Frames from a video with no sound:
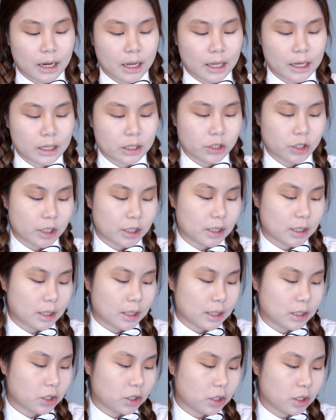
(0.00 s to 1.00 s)
it is just
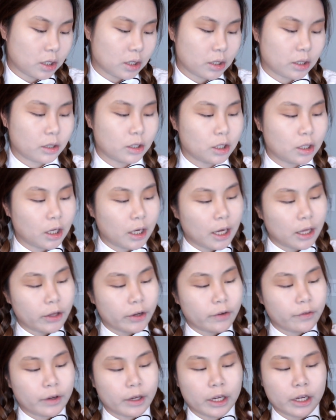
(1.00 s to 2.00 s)
this color
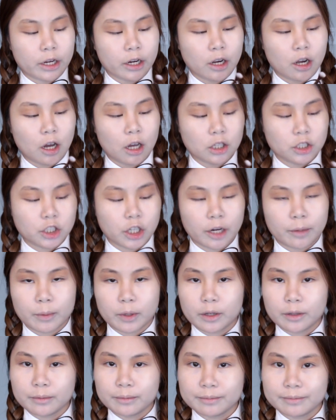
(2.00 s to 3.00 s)
over here called
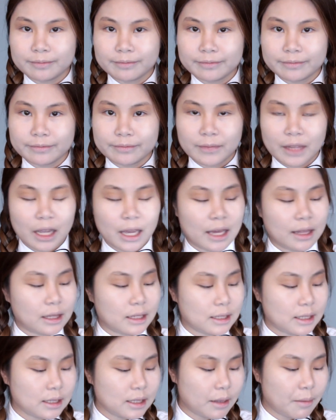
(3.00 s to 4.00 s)
Charmer. And
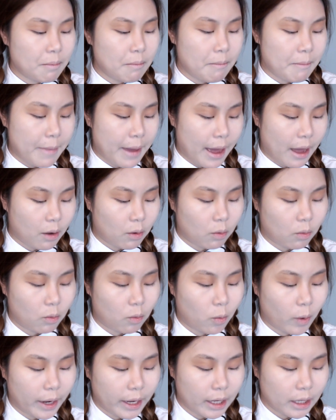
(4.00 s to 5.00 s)
this is a matte
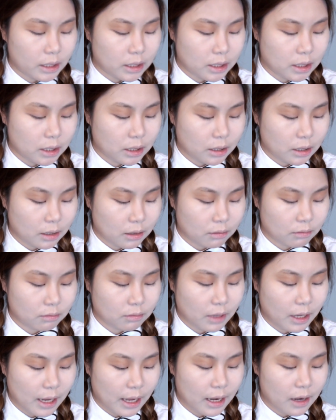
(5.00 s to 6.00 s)
white
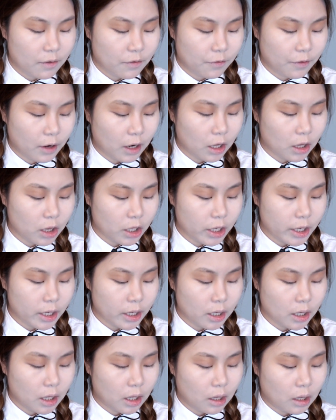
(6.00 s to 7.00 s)
kind of
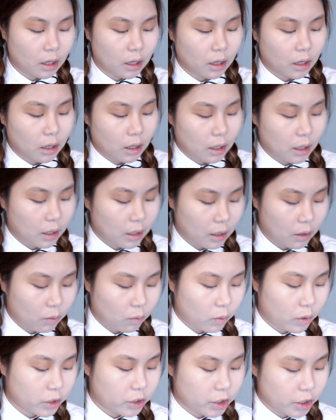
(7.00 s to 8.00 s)
color, and
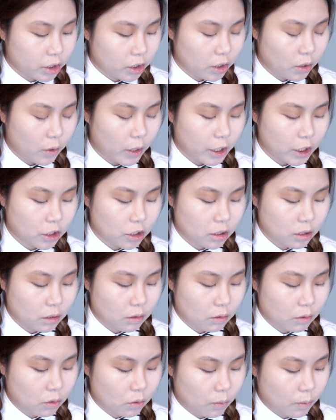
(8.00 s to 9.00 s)
we're just going
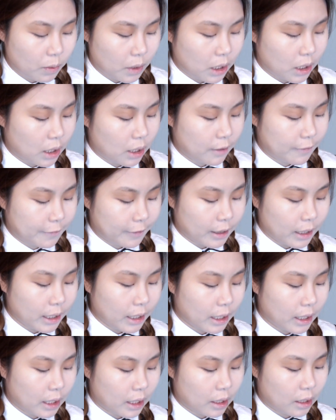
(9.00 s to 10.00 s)
to be
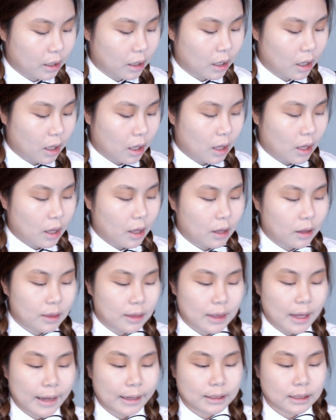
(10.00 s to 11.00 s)
filling in
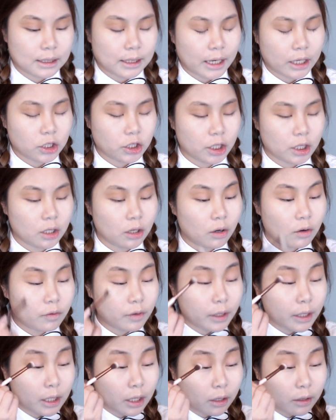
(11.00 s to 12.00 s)
that section over
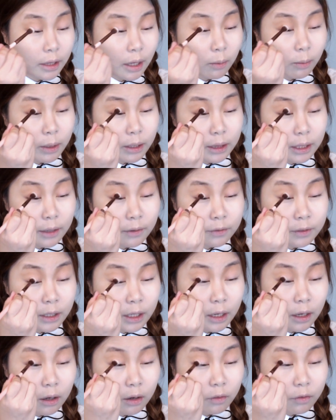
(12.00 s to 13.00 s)
here that we left
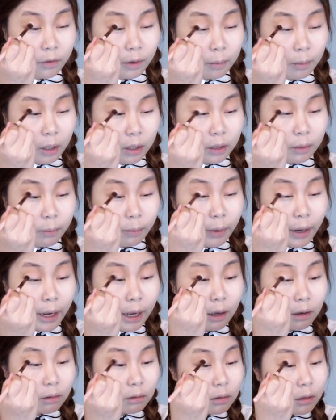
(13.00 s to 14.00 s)
out from all the
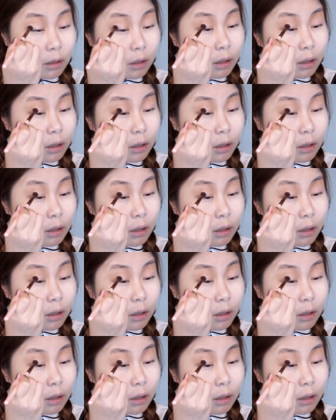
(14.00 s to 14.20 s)
brown.